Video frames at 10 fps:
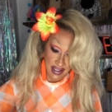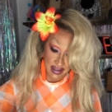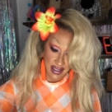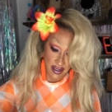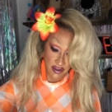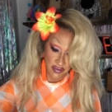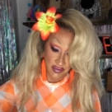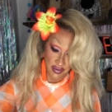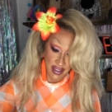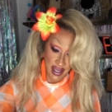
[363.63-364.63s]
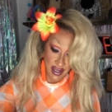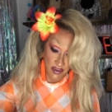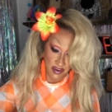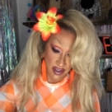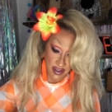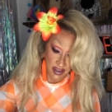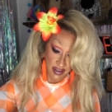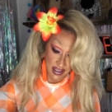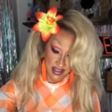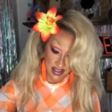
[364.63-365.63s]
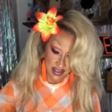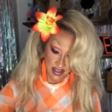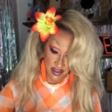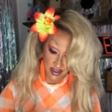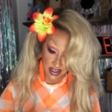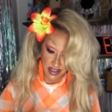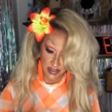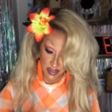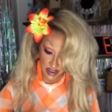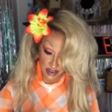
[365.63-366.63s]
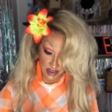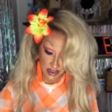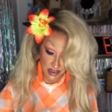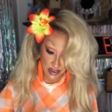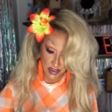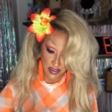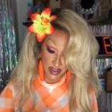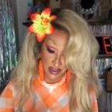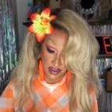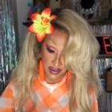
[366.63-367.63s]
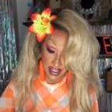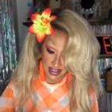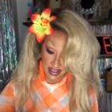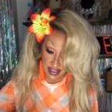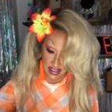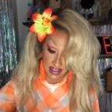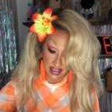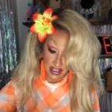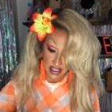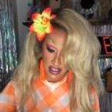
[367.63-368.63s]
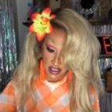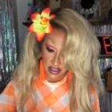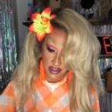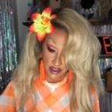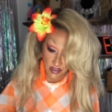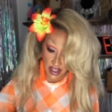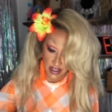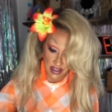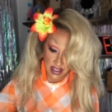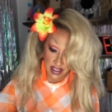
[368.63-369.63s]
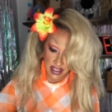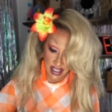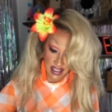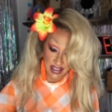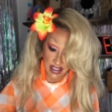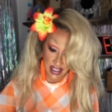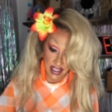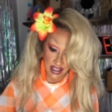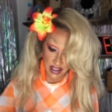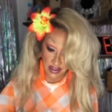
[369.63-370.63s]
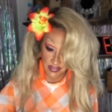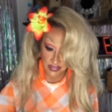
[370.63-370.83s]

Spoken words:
that our flower is starting to bloom. So you guessed it, you go right on to the next layer,